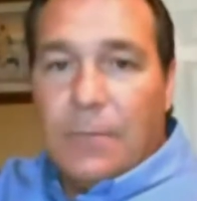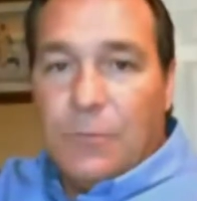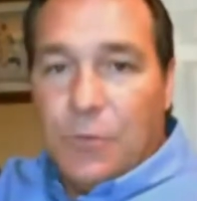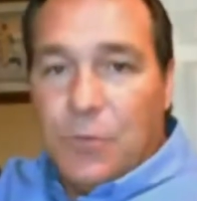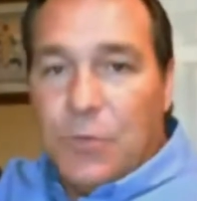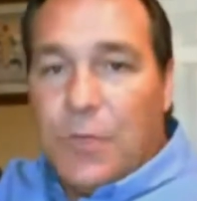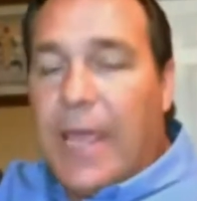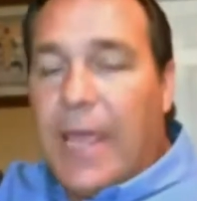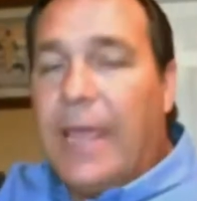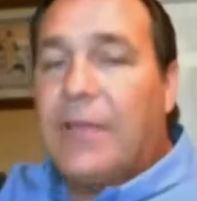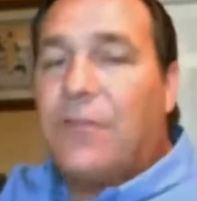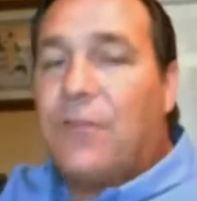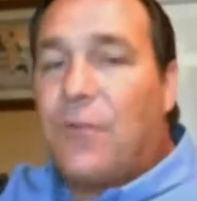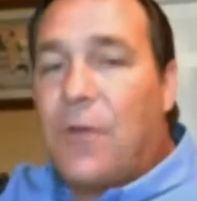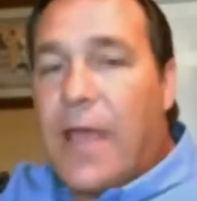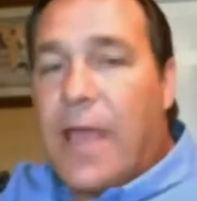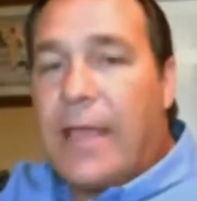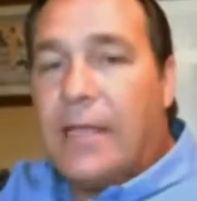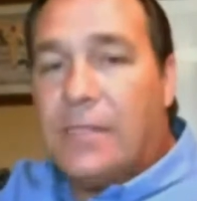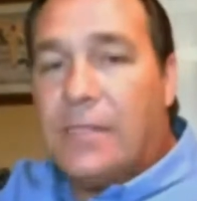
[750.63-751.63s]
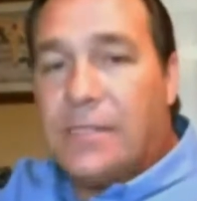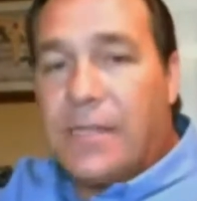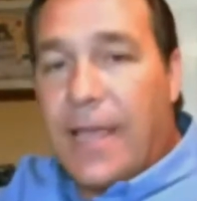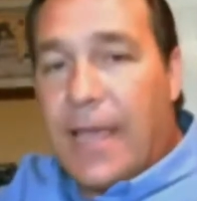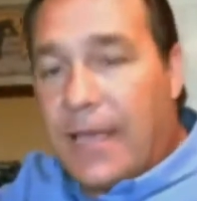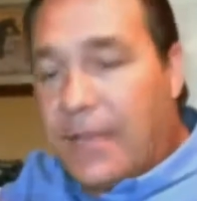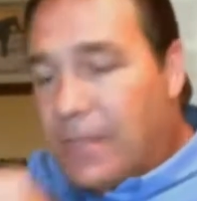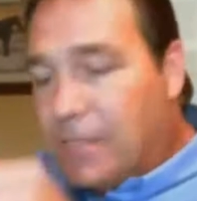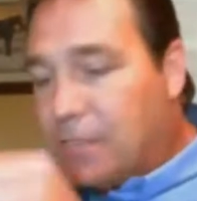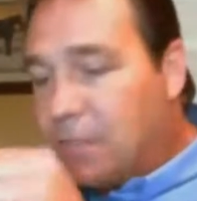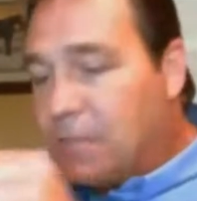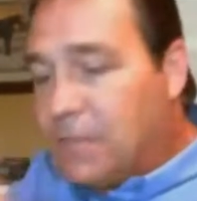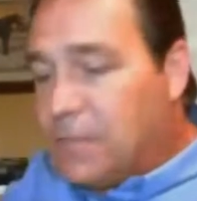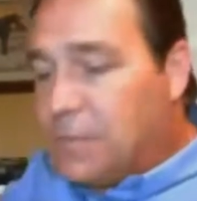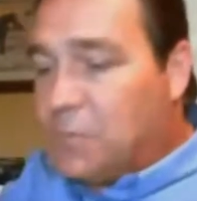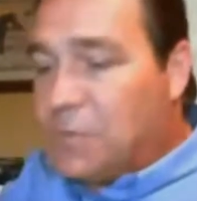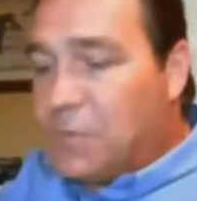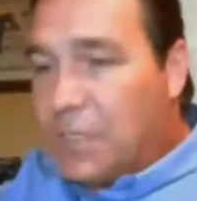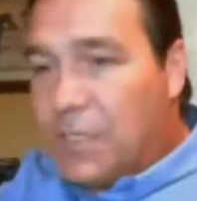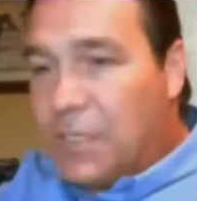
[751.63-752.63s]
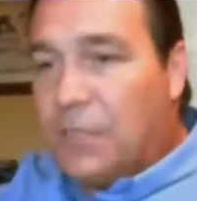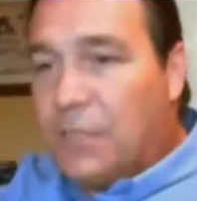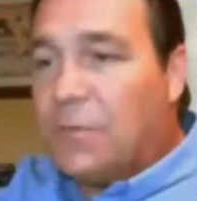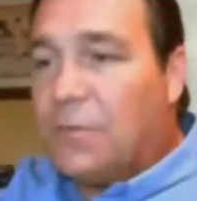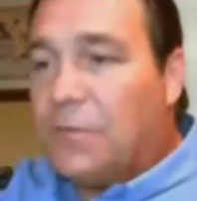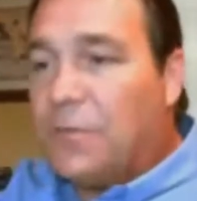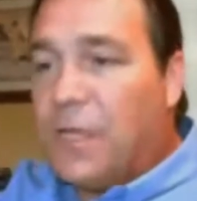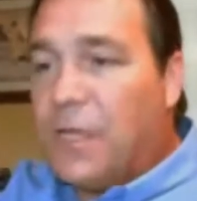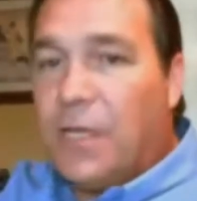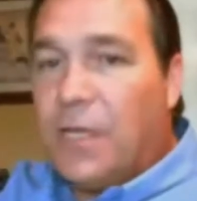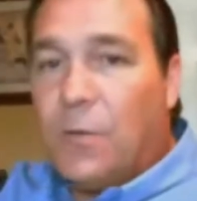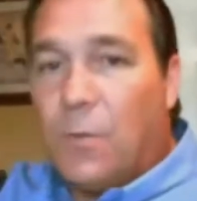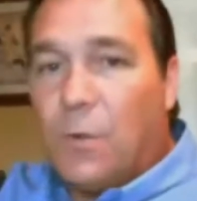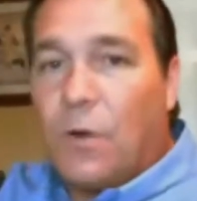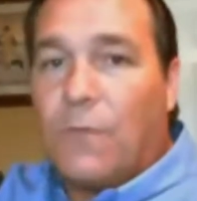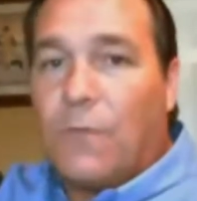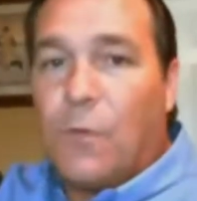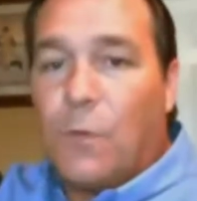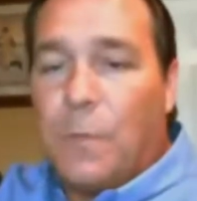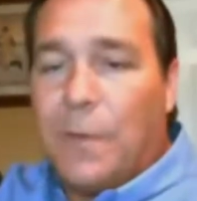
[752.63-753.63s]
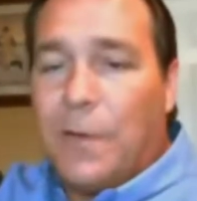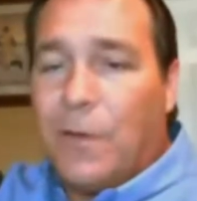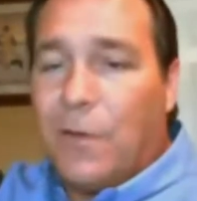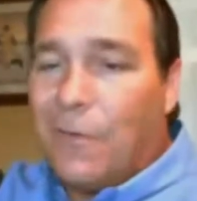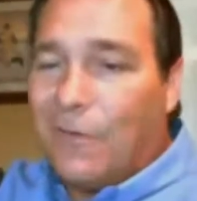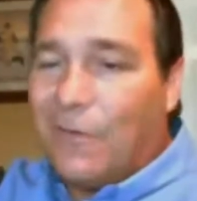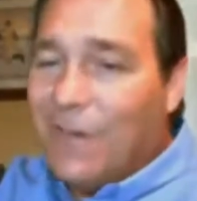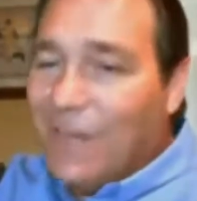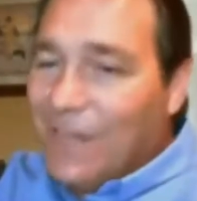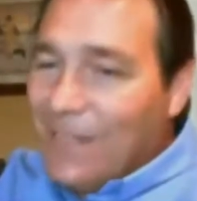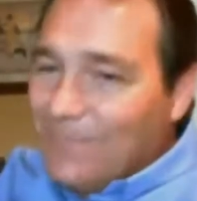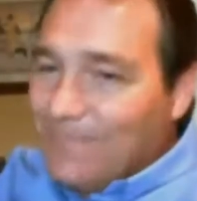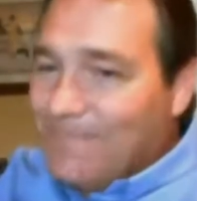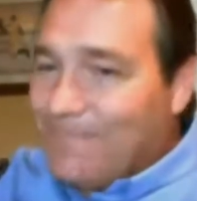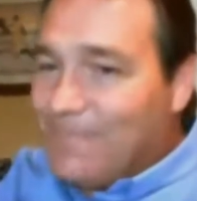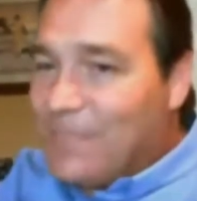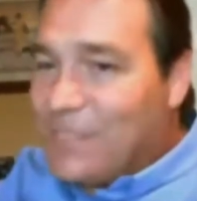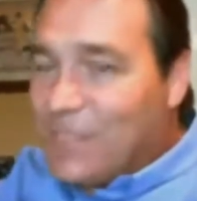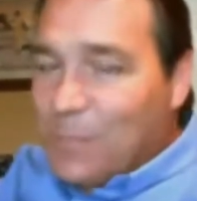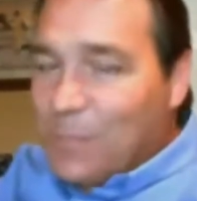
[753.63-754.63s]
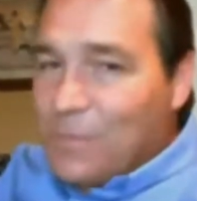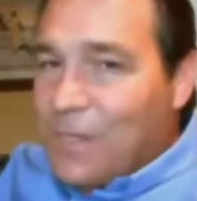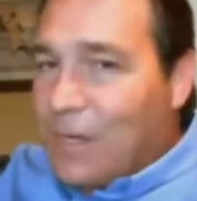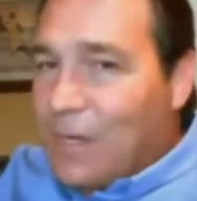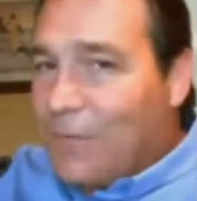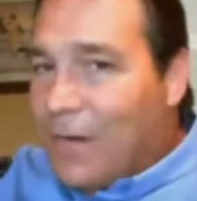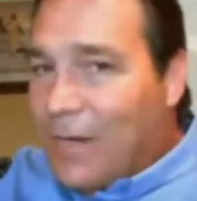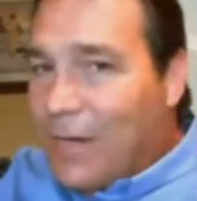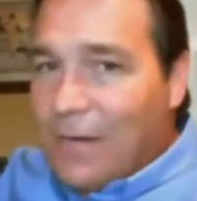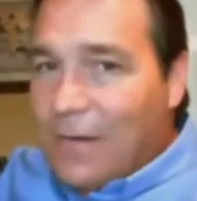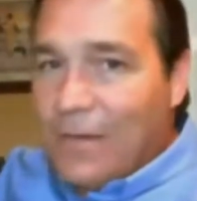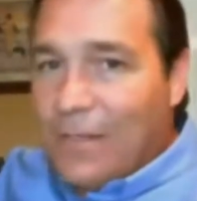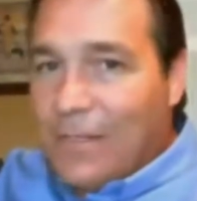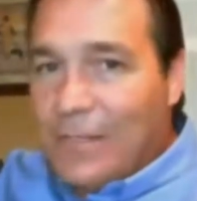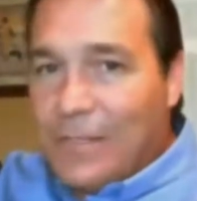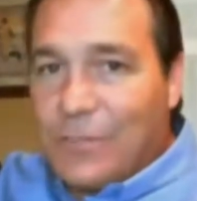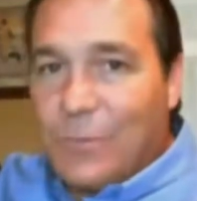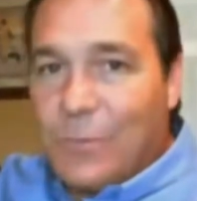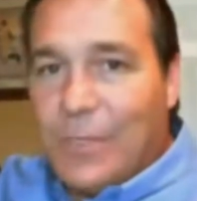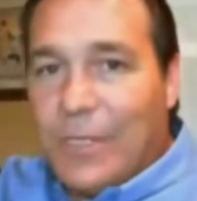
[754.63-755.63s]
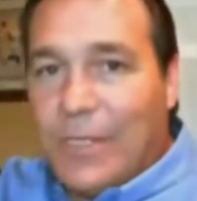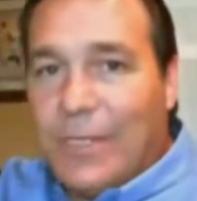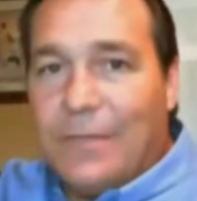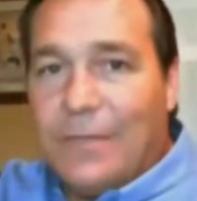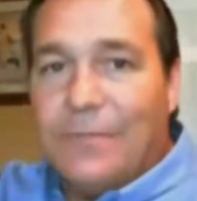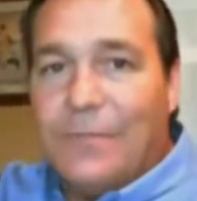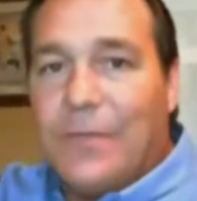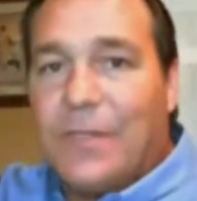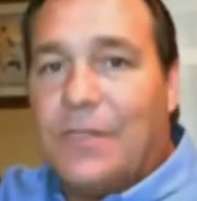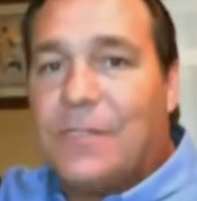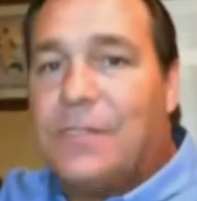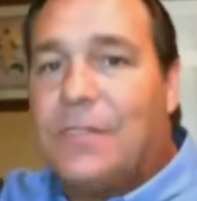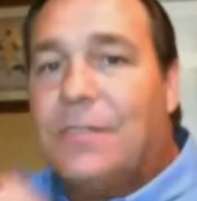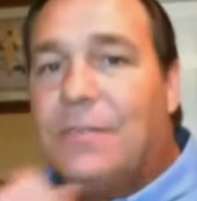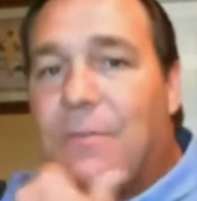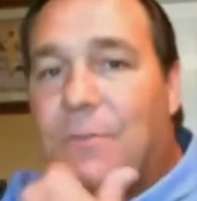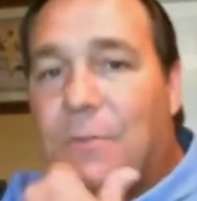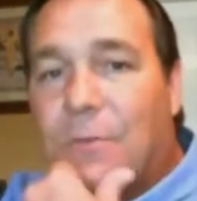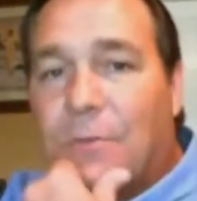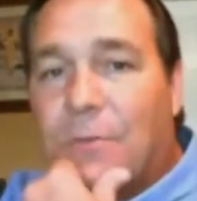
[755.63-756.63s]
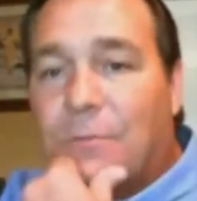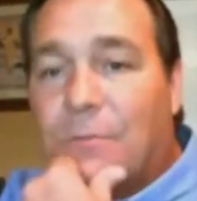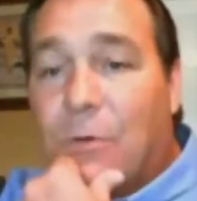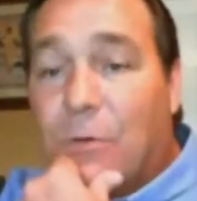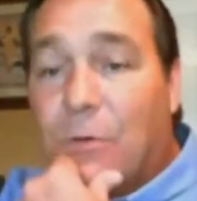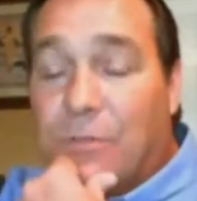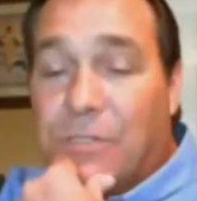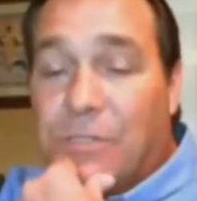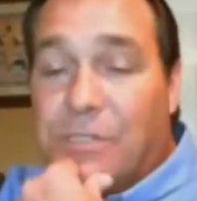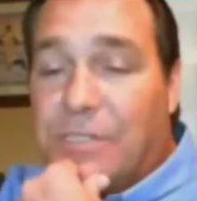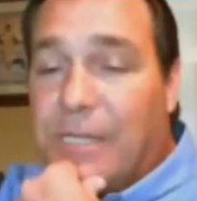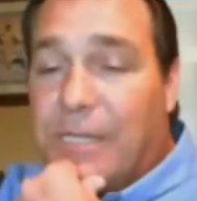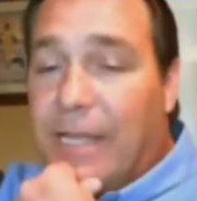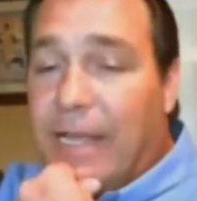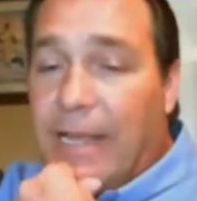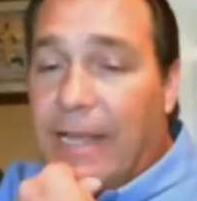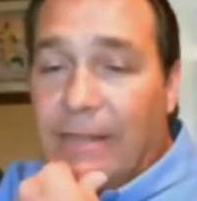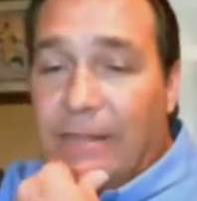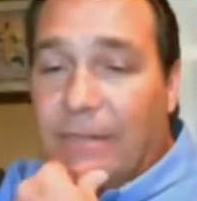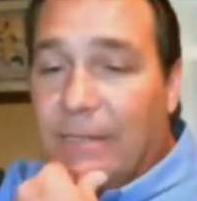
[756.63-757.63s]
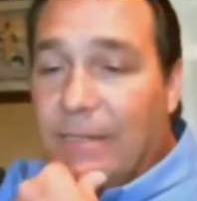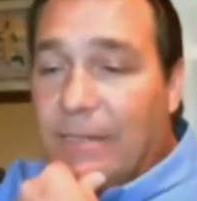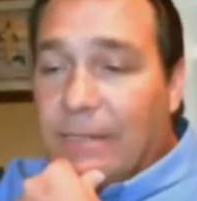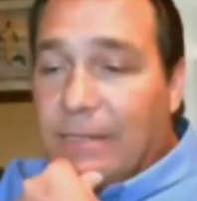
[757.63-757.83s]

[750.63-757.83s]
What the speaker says: You can track it and say, hey, this was a killer thing, it worked for me, or something's not right here, I need to tweak it and fix it, or just say, hey,